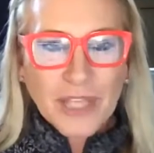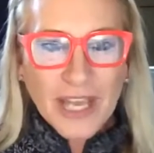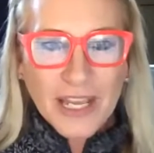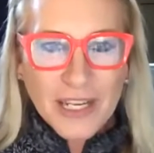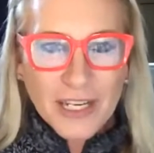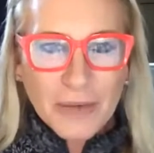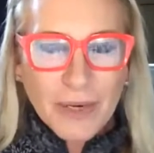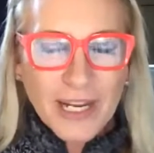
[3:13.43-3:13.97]

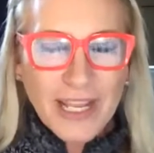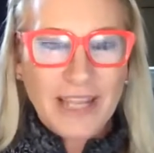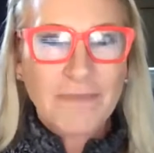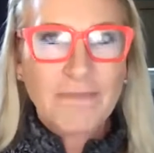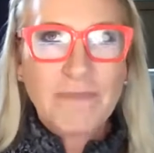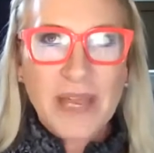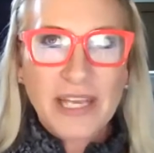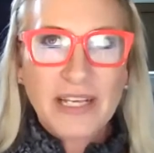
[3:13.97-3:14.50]
And you know what? It
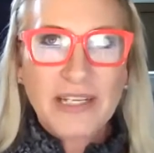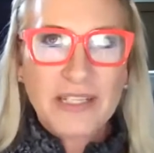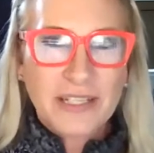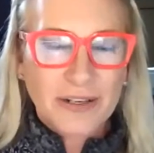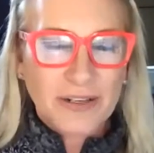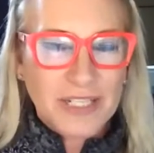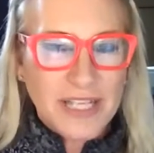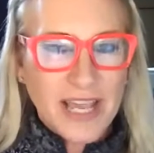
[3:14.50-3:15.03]
makes
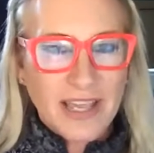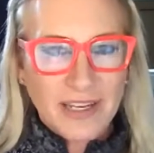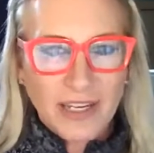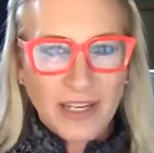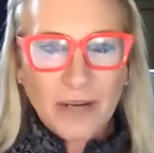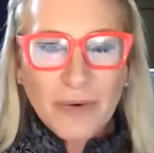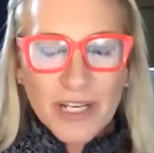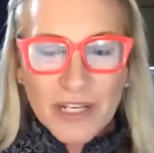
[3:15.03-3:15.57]
their day. And
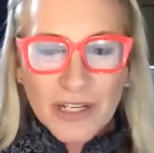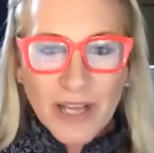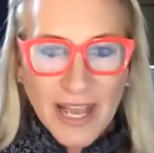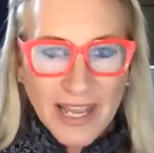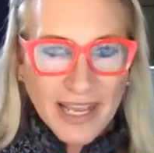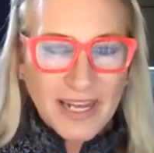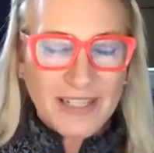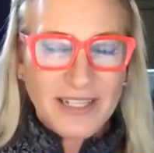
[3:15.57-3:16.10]
you know what? I
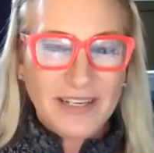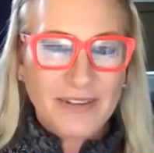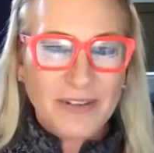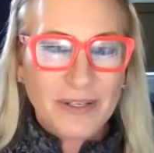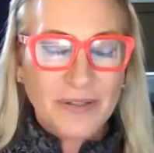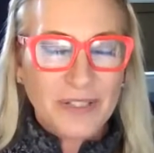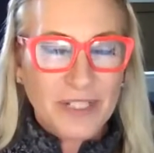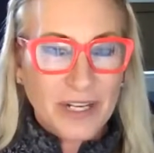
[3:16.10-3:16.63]
got to tell
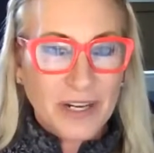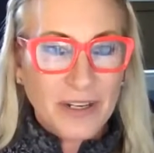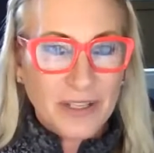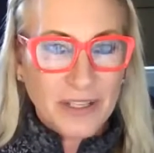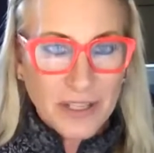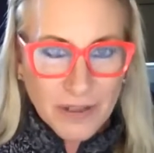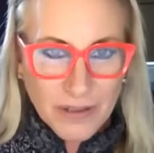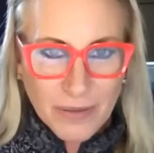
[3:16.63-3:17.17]
you,
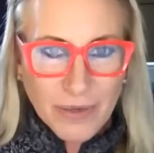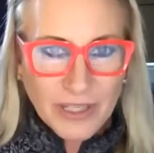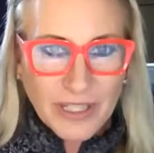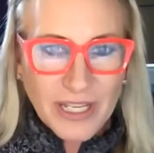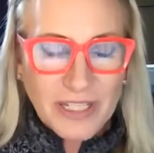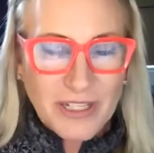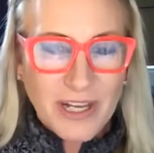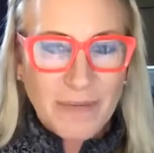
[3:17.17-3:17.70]
Doug, you're the one
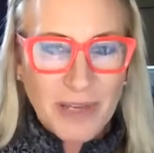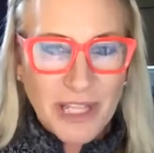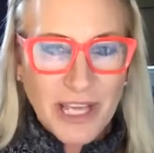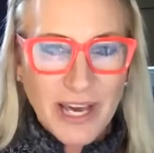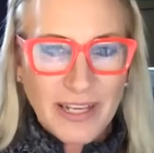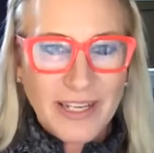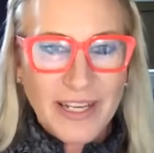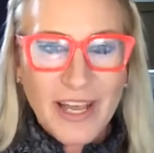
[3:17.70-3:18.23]
that taught me
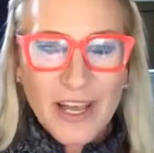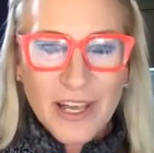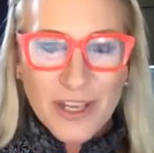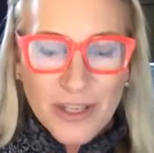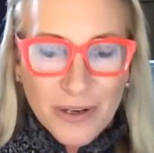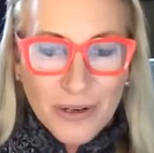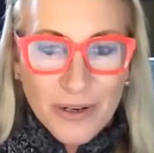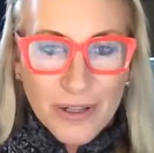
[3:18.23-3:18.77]
that.
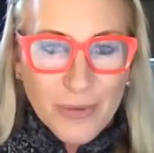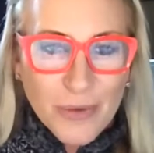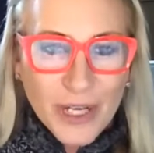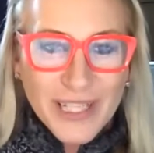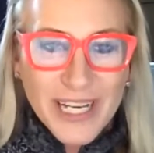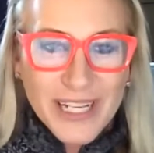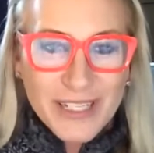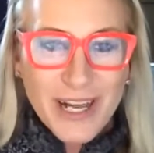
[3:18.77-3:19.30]
You're the
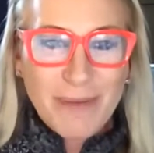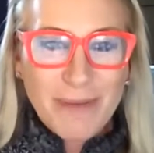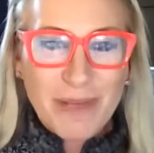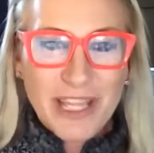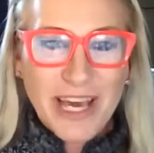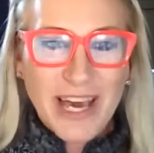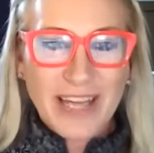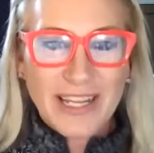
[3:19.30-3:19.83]
one that taught
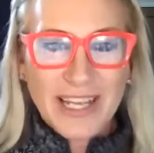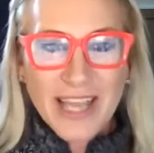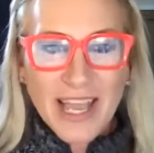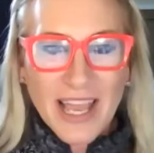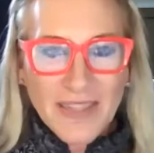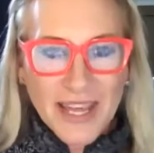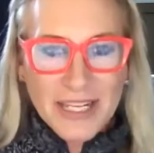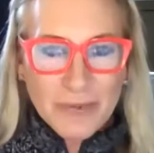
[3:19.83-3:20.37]
me that.
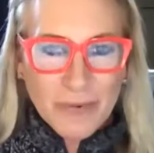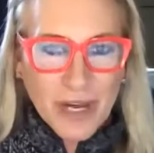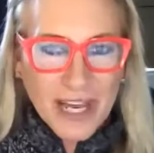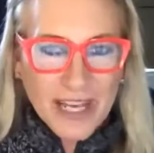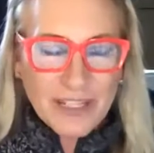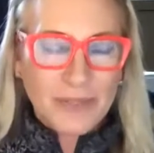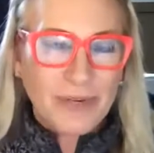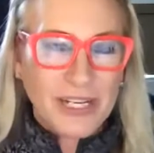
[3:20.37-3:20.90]
And that's why
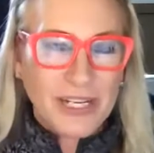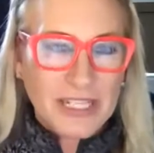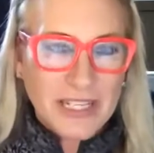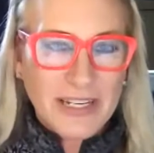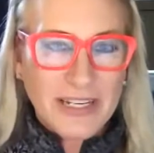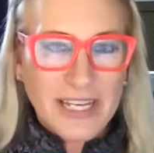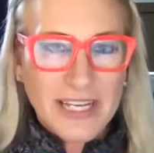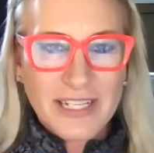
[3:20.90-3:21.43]
I do on
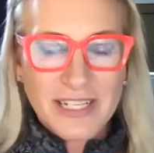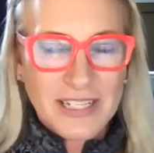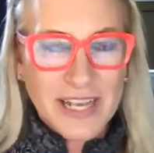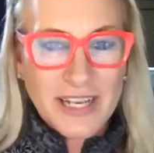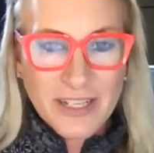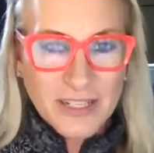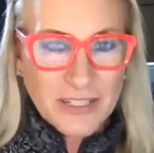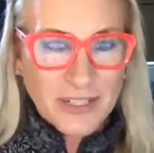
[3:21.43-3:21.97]
Sundays, is
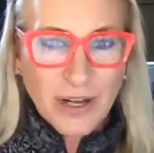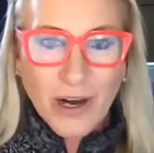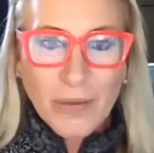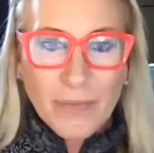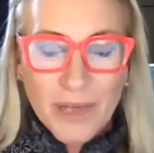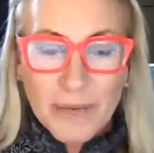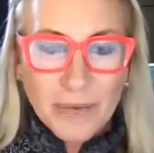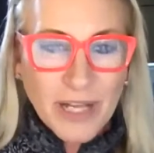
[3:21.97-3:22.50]
I just call
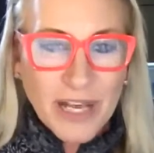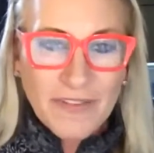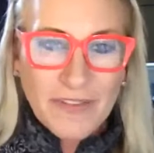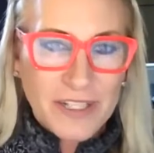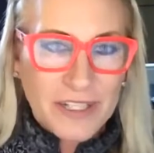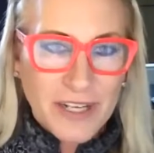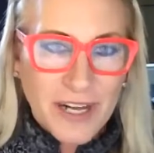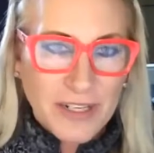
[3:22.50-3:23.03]
people I
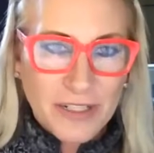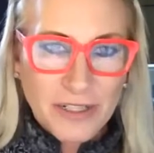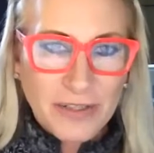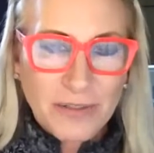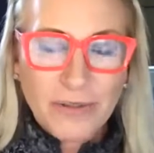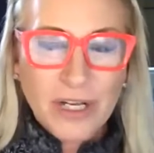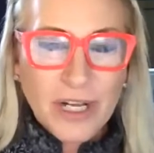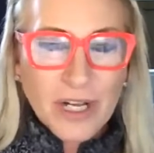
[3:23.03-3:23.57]
haven't talked
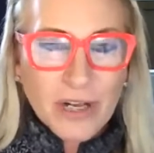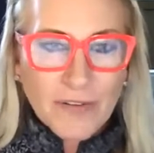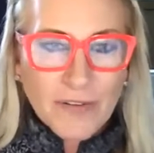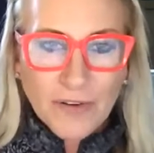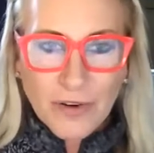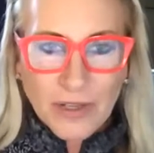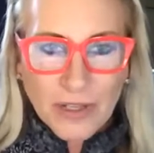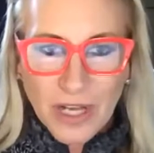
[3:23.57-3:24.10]
to
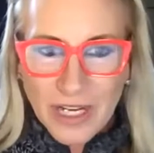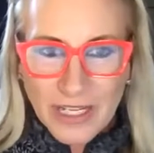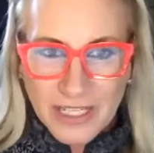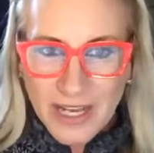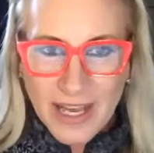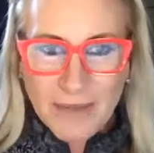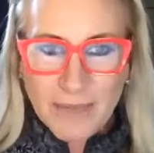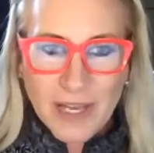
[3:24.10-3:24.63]
for a long
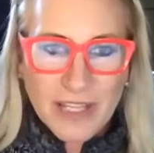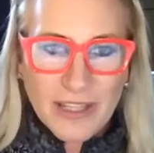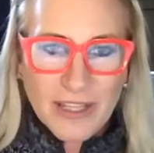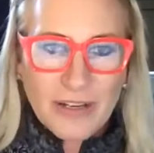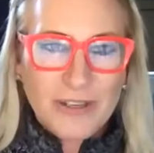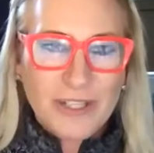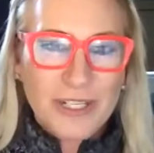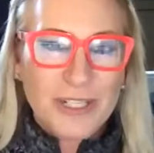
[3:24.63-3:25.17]
time, and
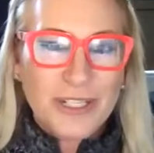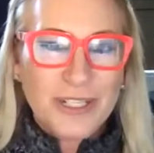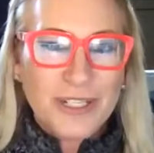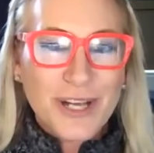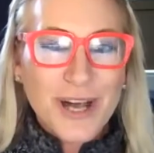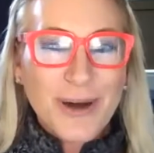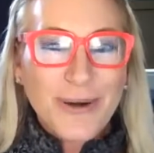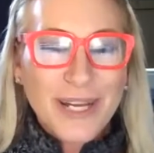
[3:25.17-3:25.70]
they're just
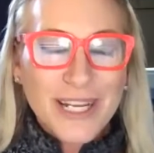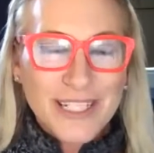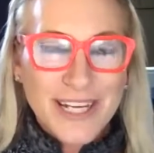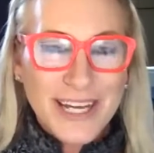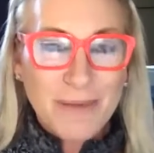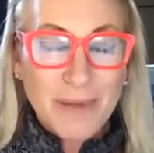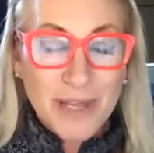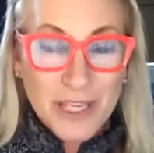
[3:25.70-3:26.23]
so
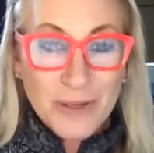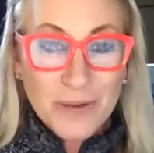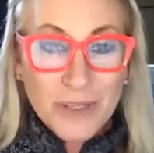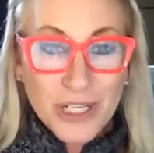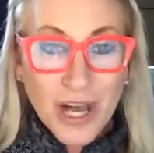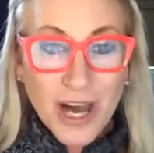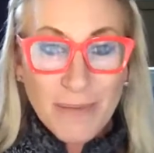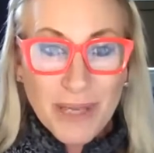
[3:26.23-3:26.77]
excited. But you
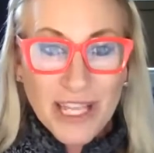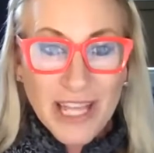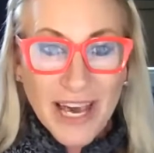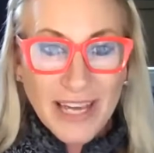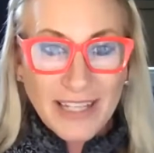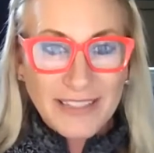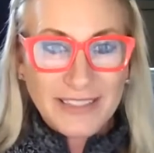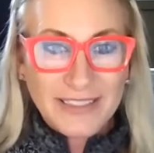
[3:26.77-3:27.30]
taught me that.